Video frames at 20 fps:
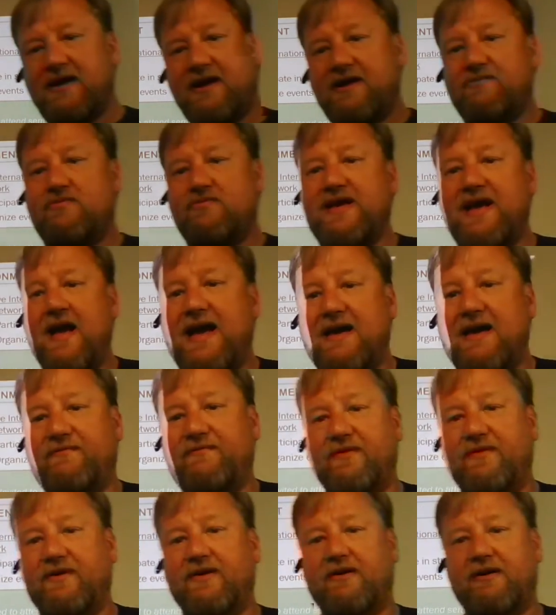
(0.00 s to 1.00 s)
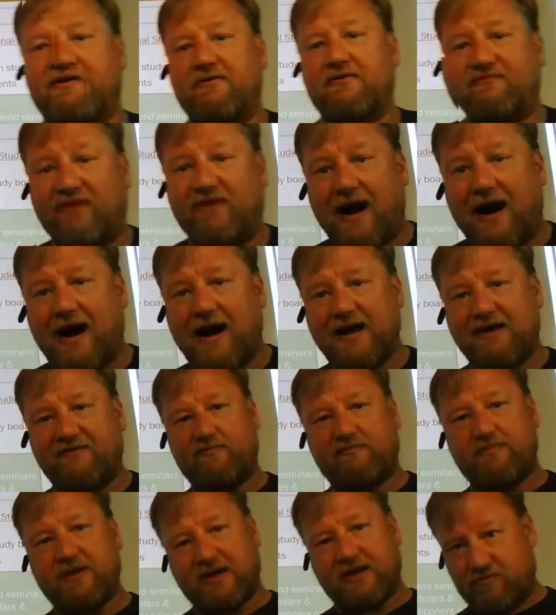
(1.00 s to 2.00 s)
we have 5
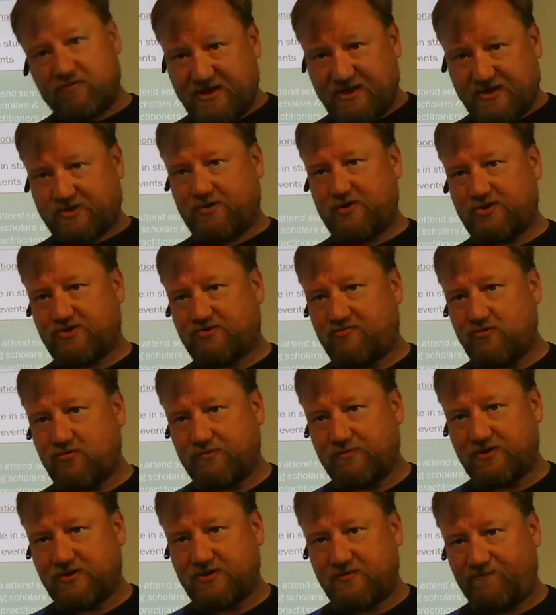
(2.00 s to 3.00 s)
big research groups